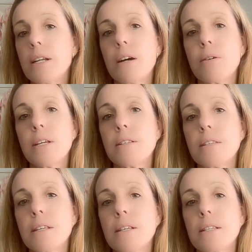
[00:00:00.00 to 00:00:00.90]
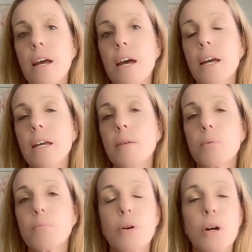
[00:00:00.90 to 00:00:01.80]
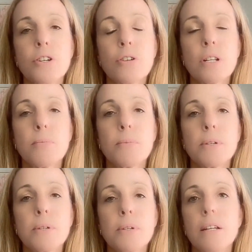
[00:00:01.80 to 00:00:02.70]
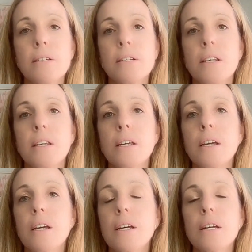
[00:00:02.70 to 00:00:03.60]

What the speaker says: Now, is this a proprietary limited entity?